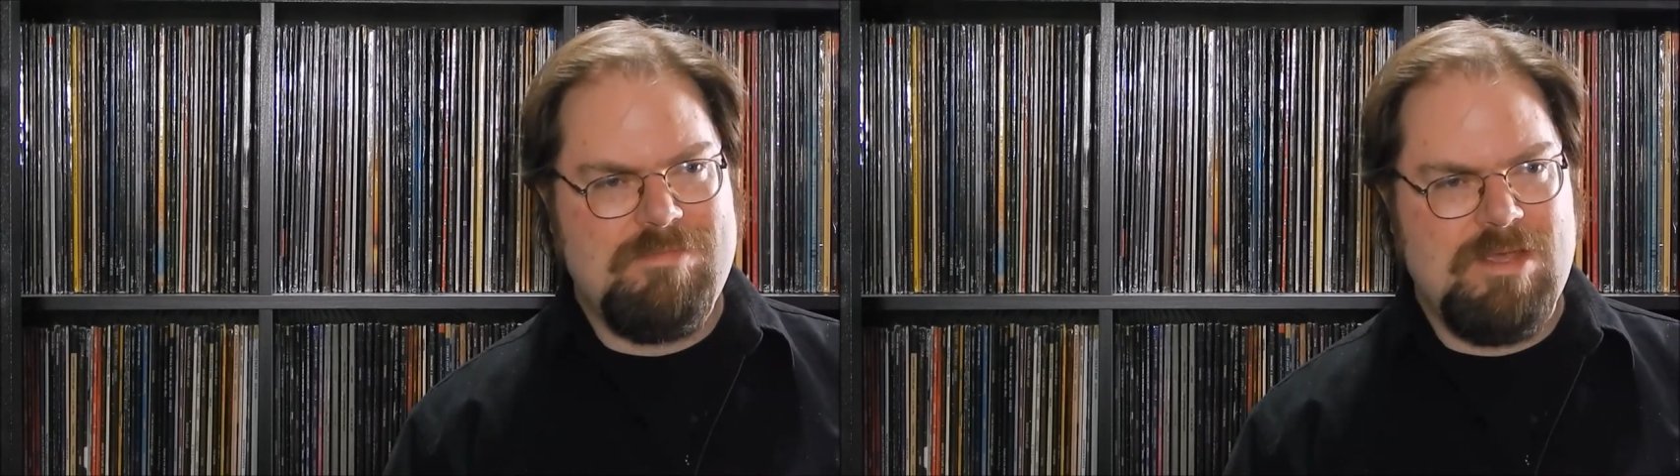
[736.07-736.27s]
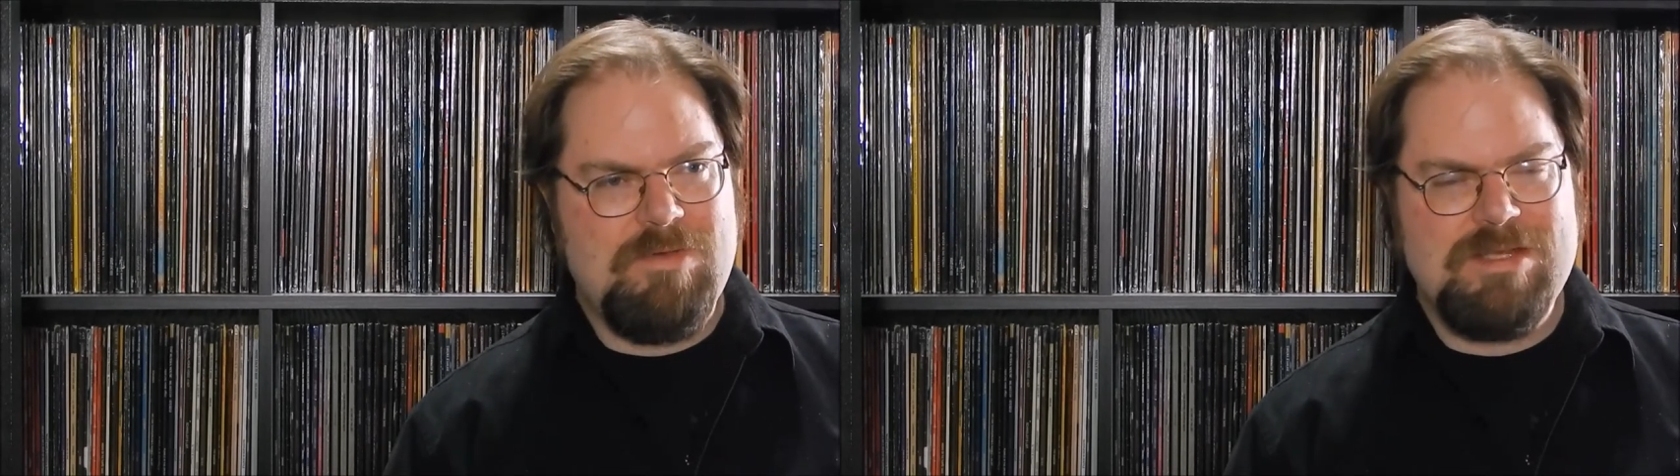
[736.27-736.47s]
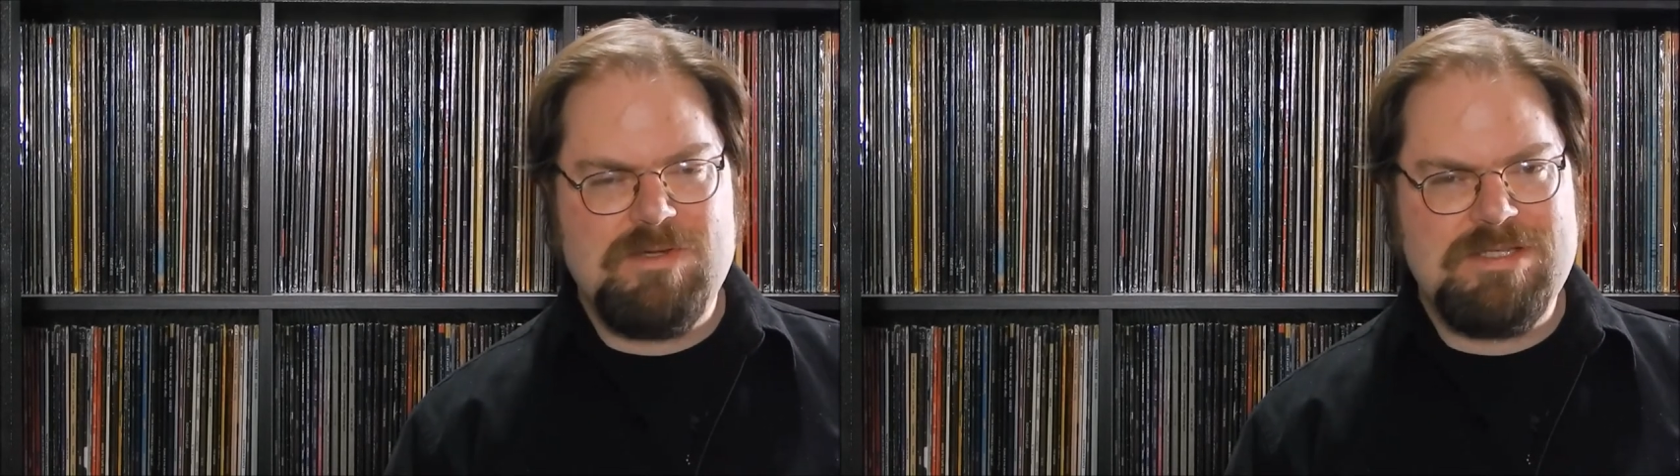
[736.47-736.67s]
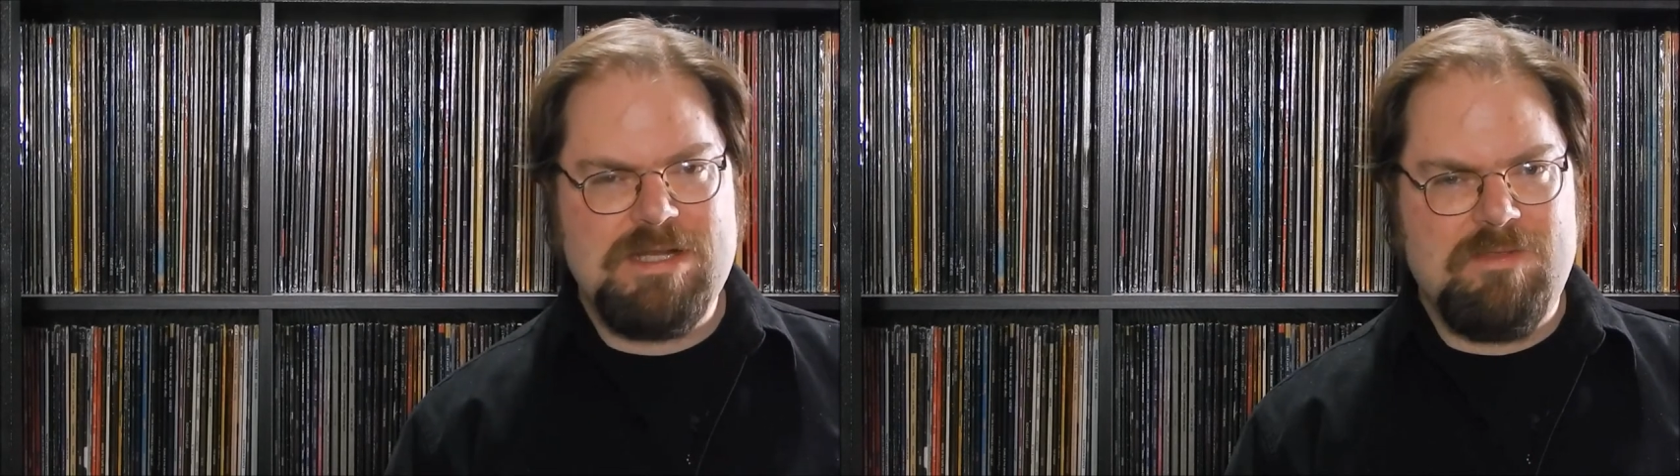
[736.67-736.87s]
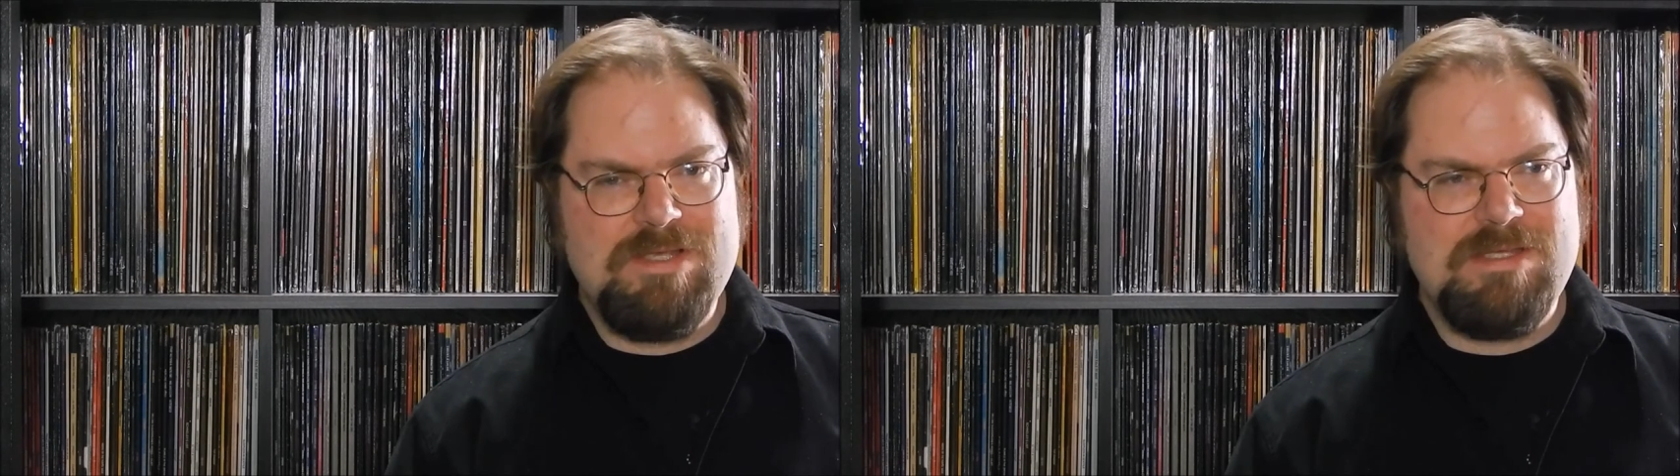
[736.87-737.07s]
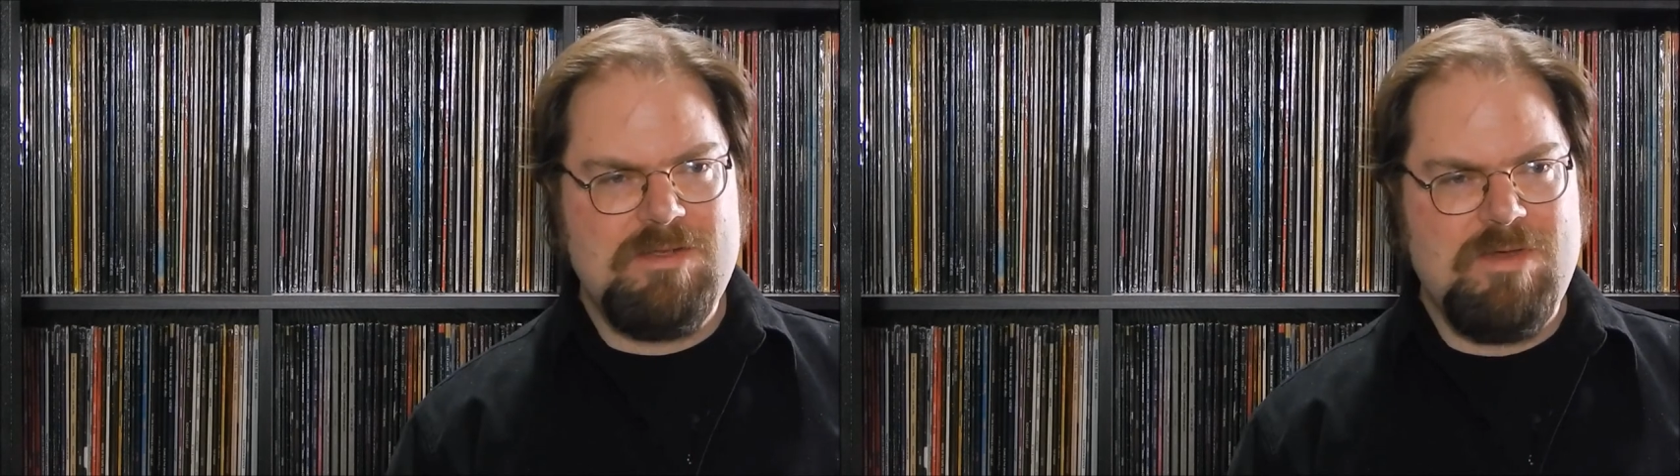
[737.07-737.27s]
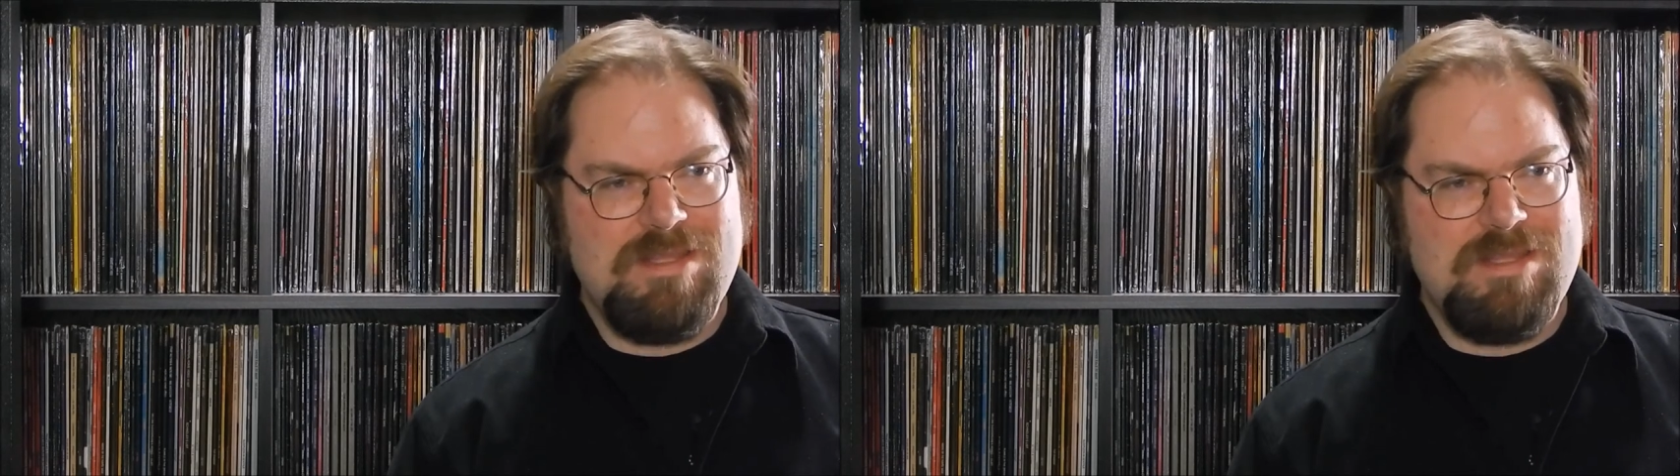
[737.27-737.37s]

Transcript: interesting to listen to.